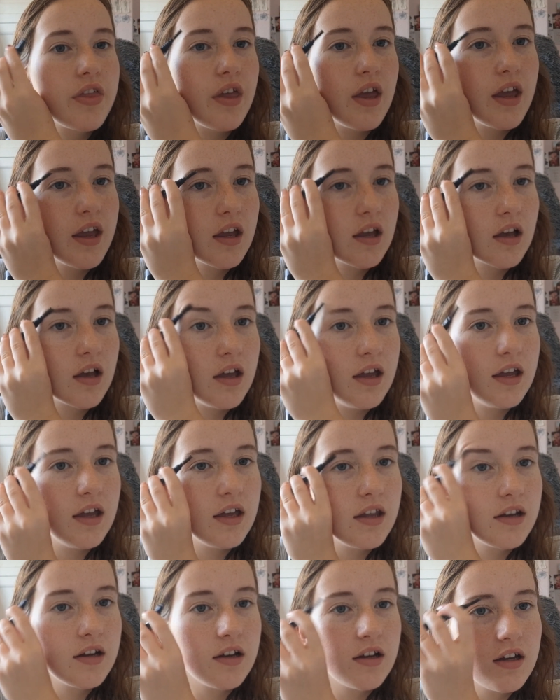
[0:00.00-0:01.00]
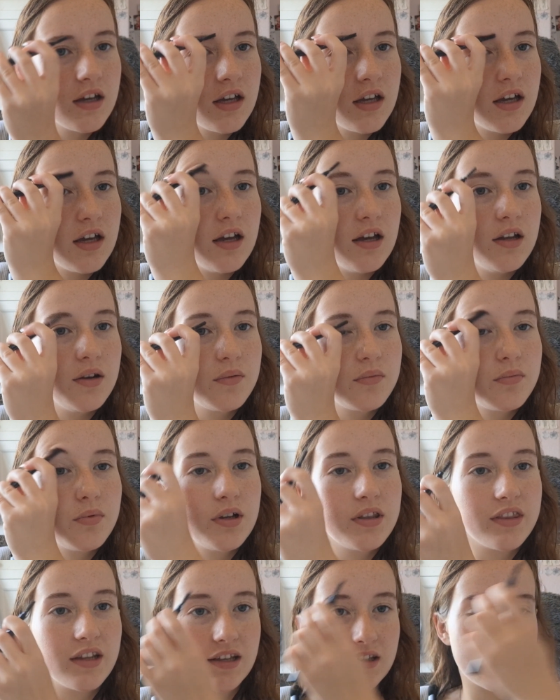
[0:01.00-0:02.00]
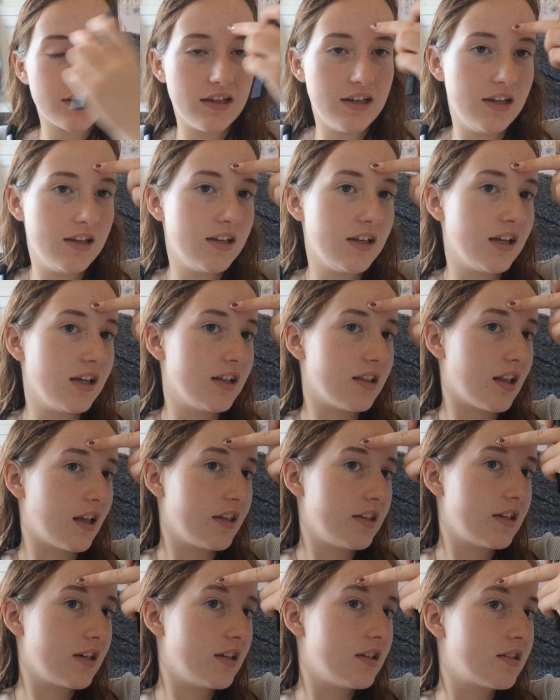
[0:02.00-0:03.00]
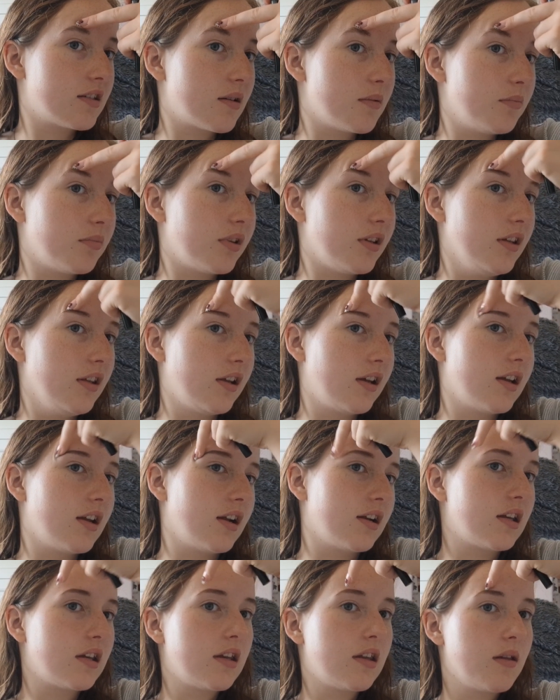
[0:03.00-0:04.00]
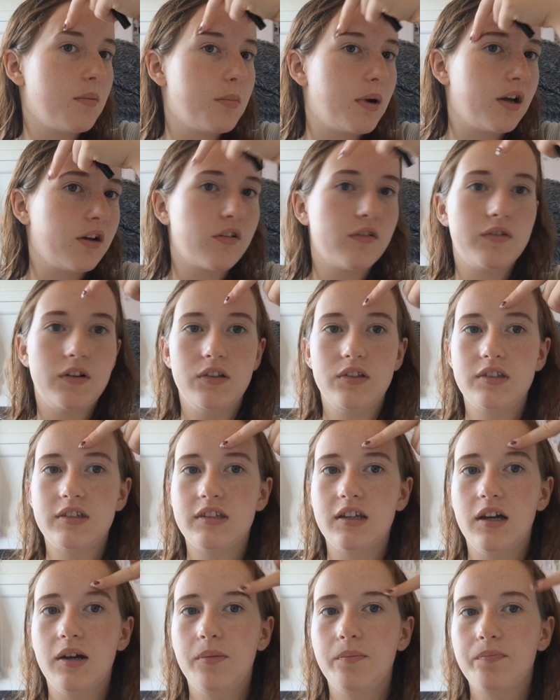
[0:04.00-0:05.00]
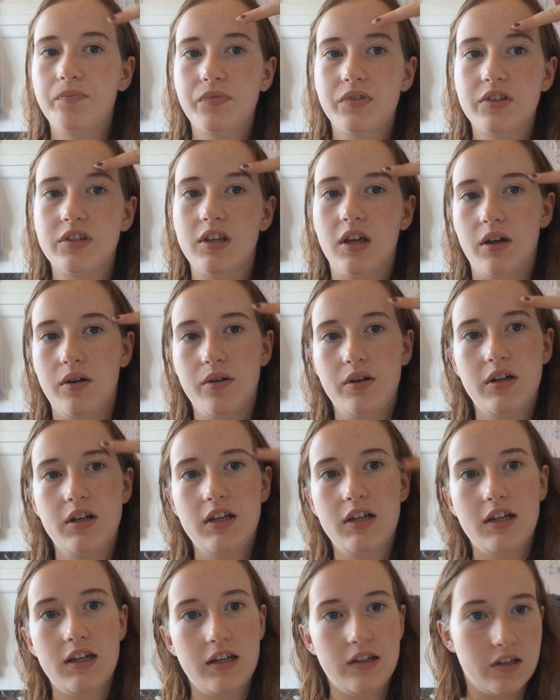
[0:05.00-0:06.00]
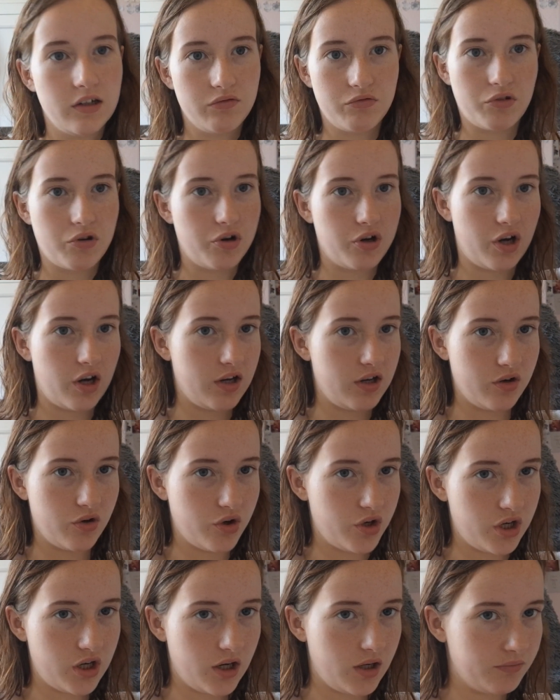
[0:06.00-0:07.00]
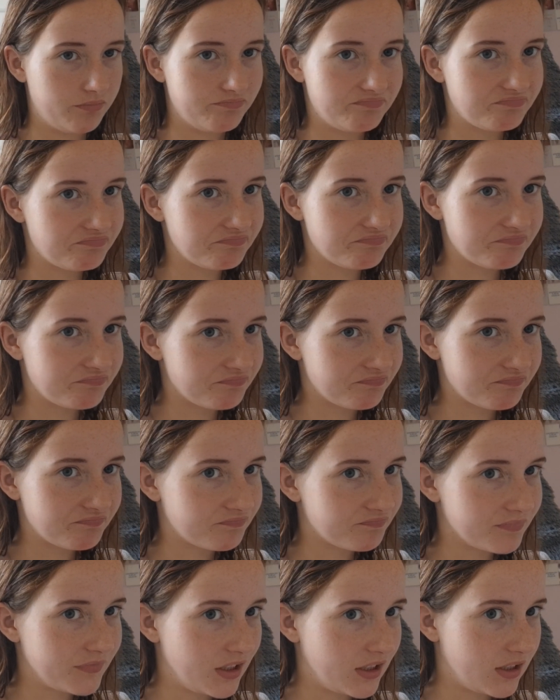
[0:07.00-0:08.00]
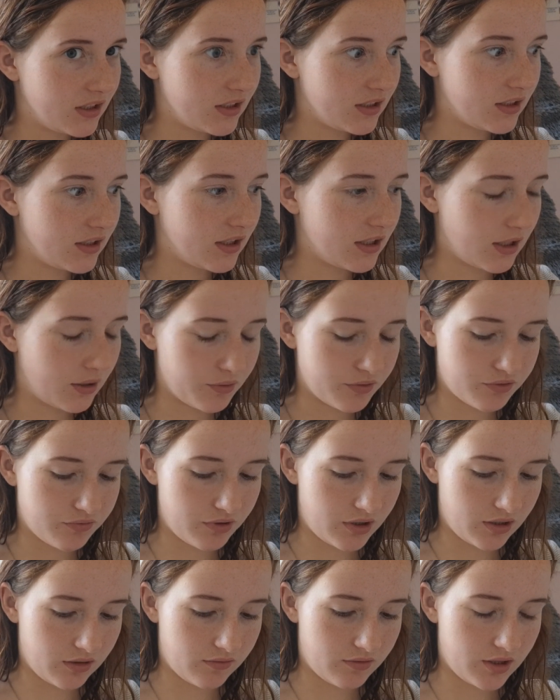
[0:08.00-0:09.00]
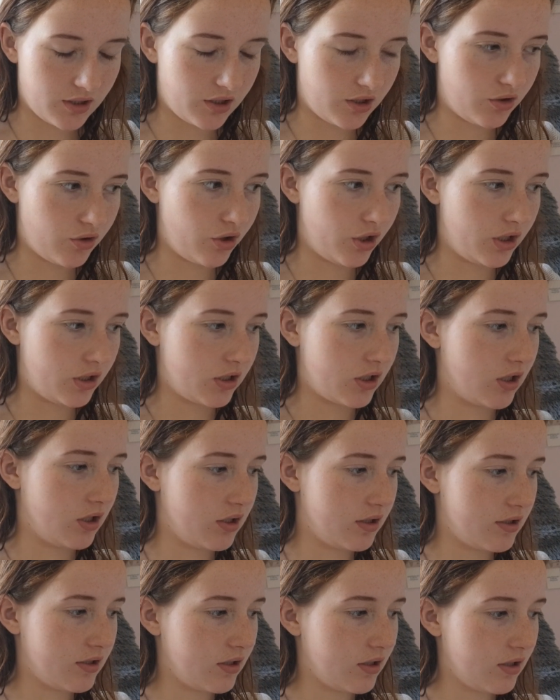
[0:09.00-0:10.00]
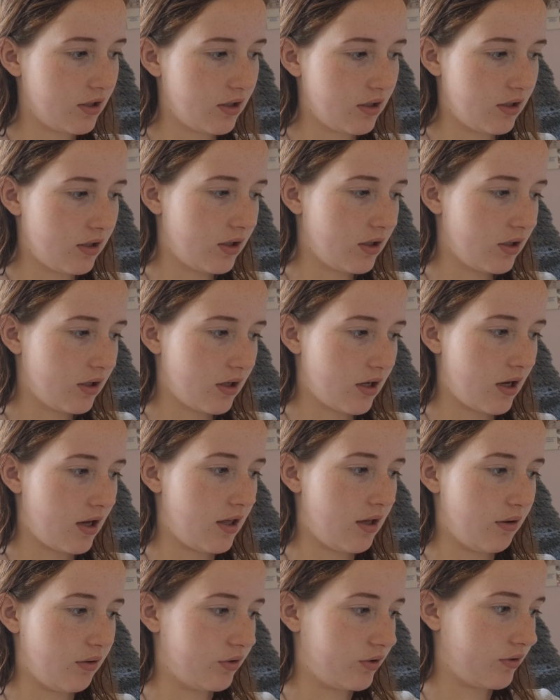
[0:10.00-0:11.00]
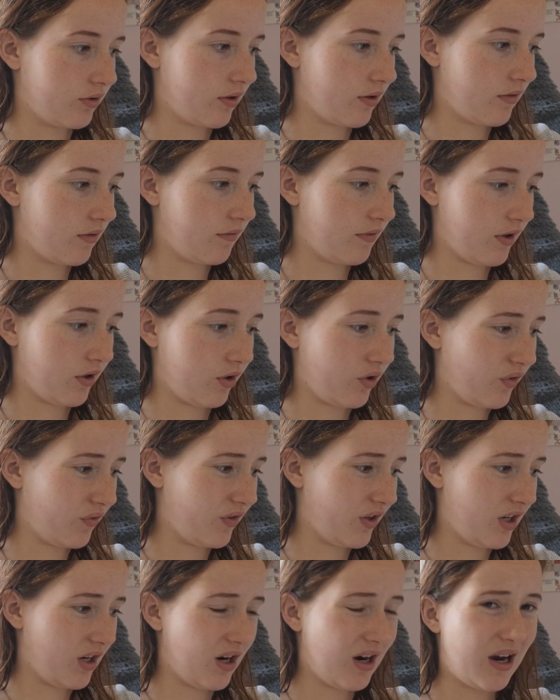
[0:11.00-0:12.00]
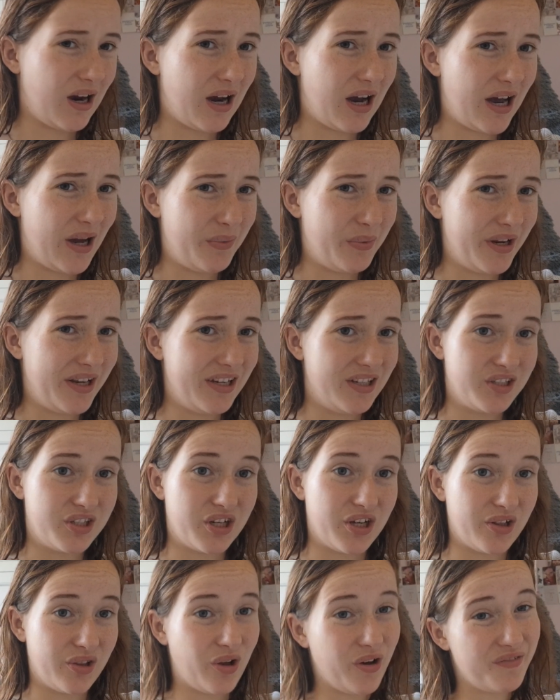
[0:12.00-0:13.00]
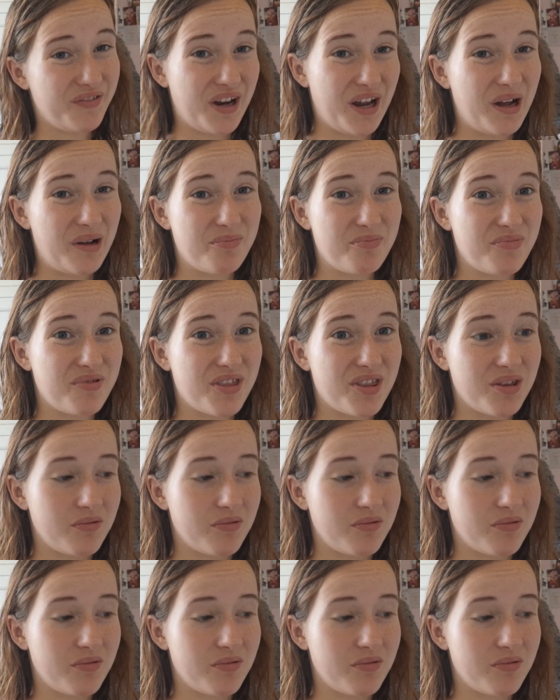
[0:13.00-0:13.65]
thing in, and when that's in, it like it's completely connected to the microphone still, so it didn't record any audio, and that was really annoying because it was a very good video. I went into a lot of depth